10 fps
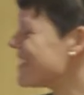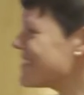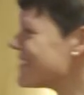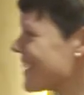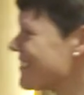I
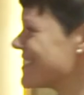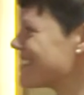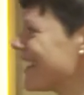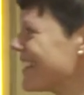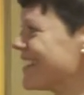thought that was
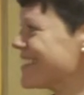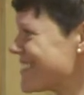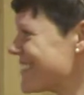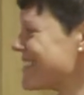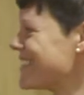quite a
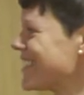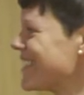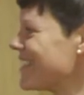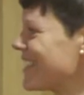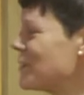nice sort of circular thing. And